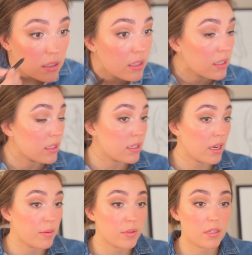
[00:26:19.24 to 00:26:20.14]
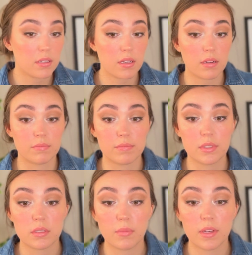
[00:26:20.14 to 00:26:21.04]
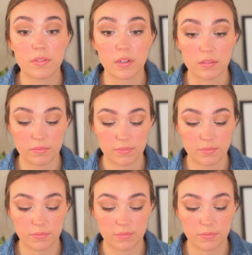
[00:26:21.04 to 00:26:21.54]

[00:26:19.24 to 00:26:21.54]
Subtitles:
Because it happens all the time. It's my fault.